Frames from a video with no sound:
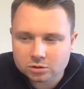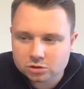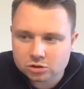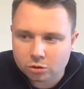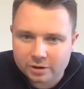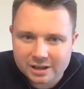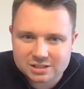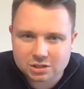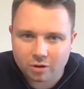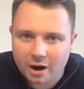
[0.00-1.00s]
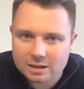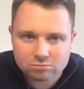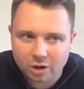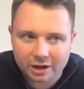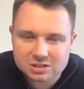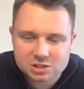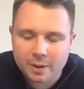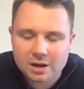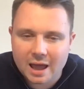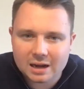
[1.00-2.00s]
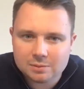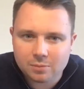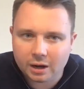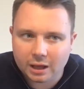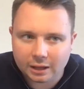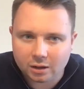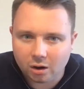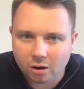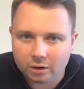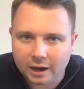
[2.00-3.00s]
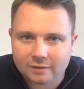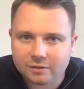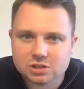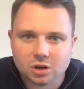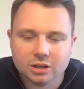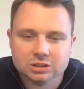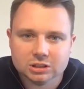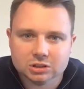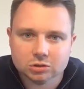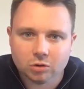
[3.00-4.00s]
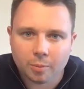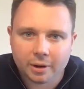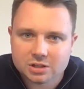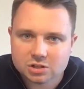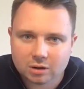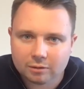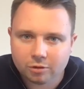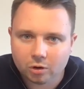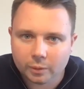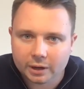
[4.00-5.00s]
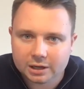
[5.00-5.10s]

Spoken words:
To reiterate, I didn't spend any money on advertising to grow my Instagram following.